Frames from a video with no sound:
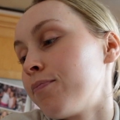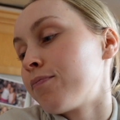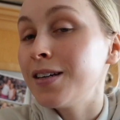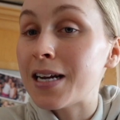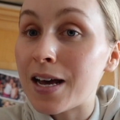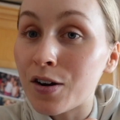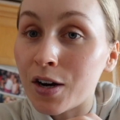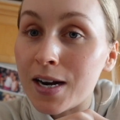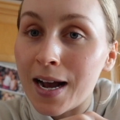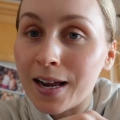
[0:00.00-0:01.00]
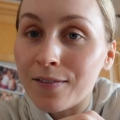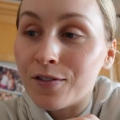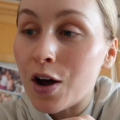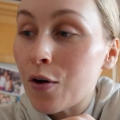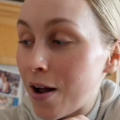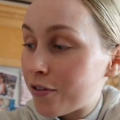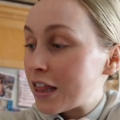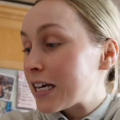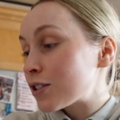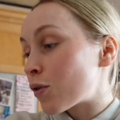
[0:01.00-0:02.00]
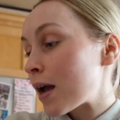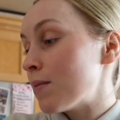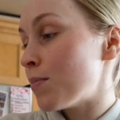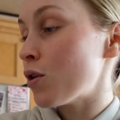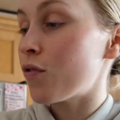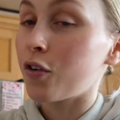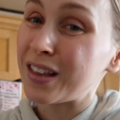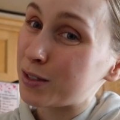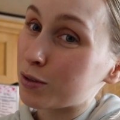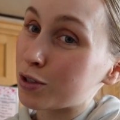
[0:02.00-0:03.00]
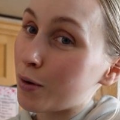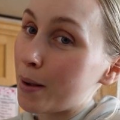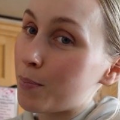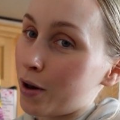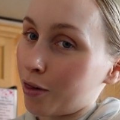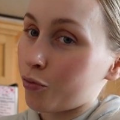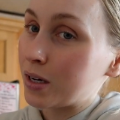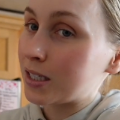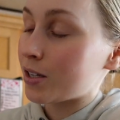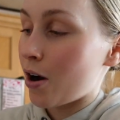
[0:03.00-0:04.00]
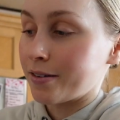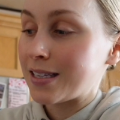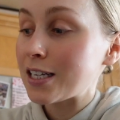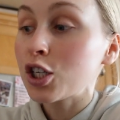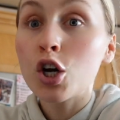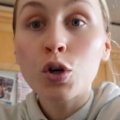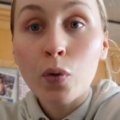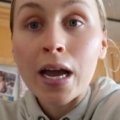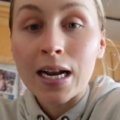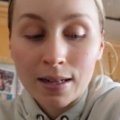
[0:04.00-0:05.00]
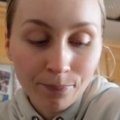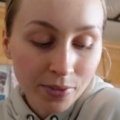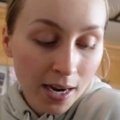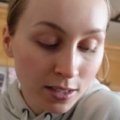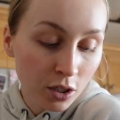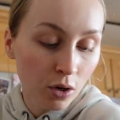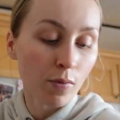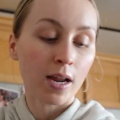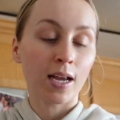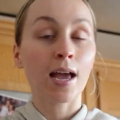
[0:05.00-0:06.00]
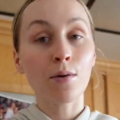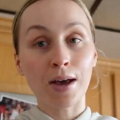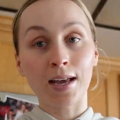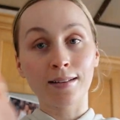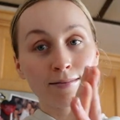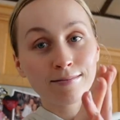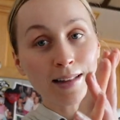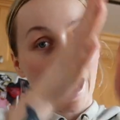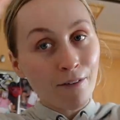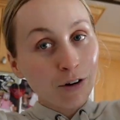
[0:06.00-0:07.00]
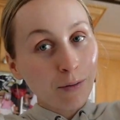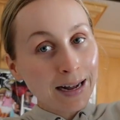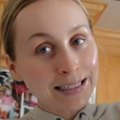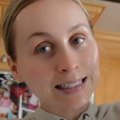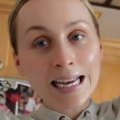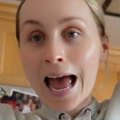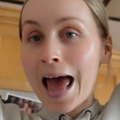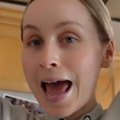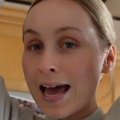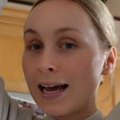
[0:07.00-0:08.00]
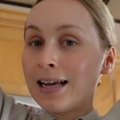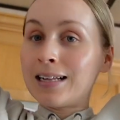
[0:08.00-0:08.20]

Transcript: Not to end on a negative note, everything's great and beautiful. This was a great book, 3 stars. That's a good rating. That is a good rating. Anyway, have a great day.